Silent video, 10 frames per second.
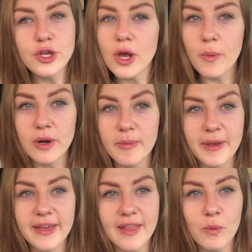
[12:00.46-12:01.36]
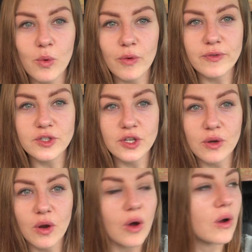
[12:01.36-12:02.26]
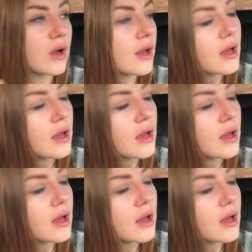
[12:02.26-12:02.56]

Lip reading: don't want to be in that water for too long.